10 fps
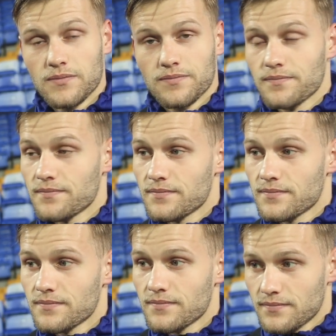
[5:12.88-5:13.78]
really well
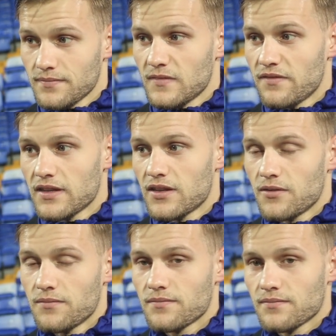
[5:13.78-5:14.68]
done tonight. I
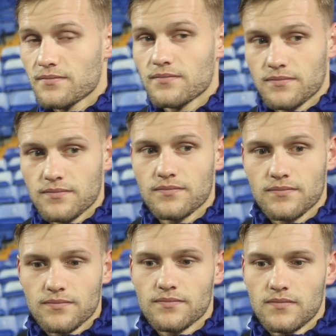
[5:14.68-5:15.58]
mean, two terrific
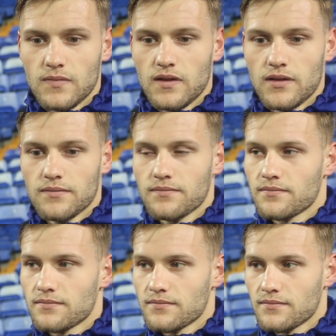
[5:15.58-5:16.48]
goals, and
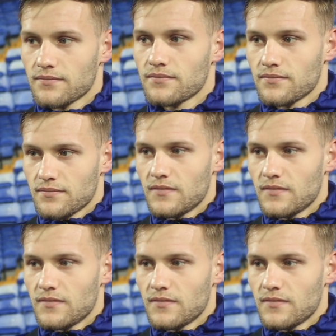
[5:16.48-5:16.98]
hopefully more to come.